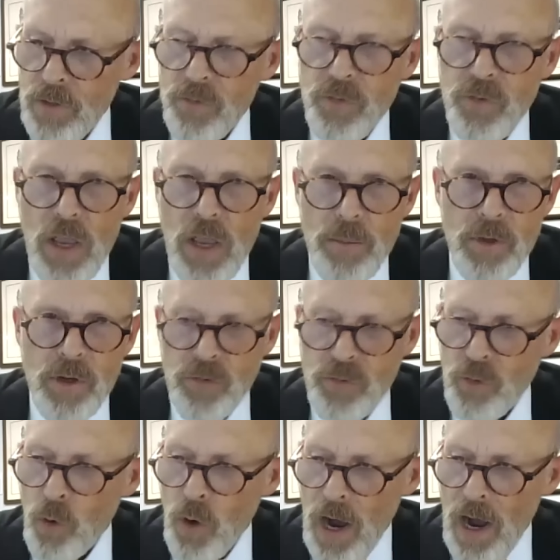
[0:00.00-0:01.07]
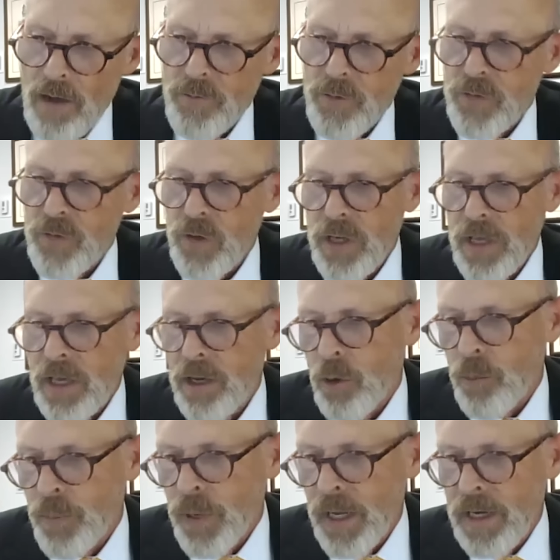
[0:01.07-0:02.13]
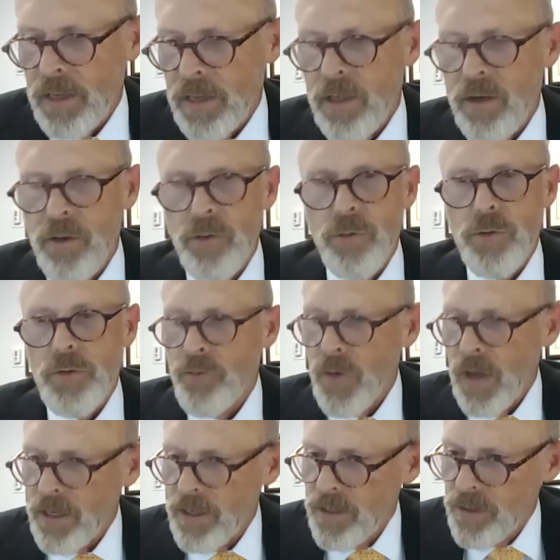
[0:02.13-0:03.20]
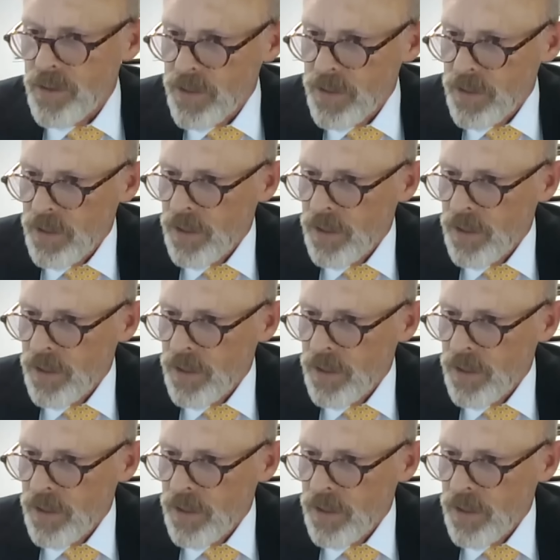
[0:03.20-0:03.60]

statement is so obviously inculpating the other defendant,